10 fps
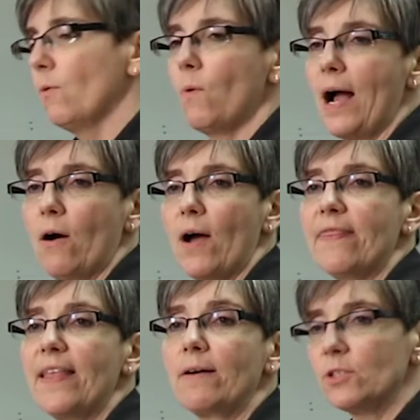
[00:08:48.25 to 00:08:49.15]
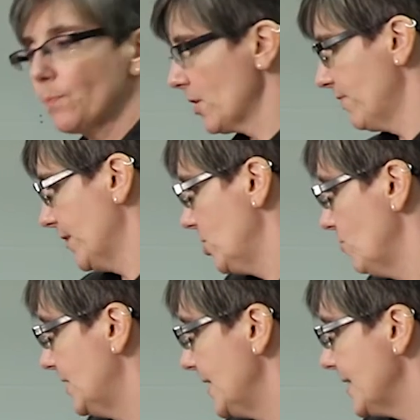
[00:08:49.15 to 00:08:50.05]
Wow, and that was perfect. You
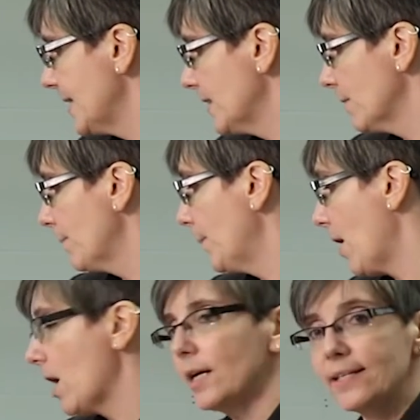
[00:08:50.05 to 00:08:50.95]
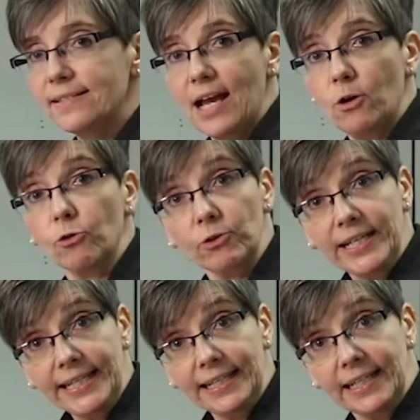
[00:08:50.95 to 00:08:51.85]
see that the bar is now
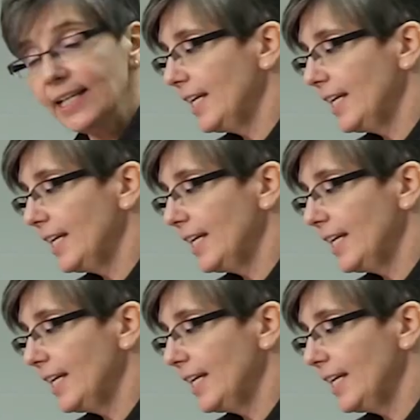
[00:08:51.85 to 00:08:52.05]
green.